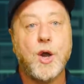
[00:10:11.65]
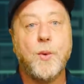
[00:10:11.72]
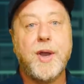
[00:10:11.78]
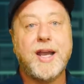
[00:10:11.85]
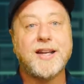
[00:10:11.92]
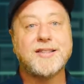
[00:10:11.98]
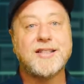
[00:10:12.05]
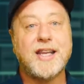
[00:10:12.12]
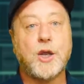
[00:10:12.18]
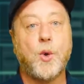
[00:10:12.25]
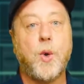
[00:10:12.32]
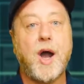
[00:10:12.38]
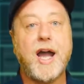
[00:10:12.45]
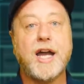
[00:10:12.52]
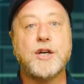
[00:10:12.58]
we're going to see
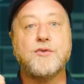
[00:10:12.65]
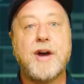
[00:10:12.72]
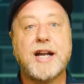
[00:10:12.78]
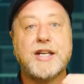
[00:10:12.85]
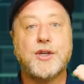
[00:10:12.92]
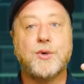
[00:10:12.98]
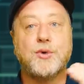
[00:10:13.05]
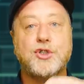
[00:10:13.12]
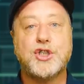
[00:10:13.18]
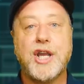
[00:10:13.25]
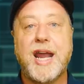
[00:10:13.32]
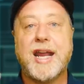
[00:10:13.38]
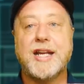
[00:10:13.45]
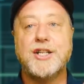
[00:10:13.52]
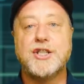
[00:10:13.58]
quite a radical
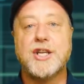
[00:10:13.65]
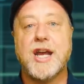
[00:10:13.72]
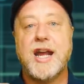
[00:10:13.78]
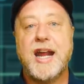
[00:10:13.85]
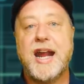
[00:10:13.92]
change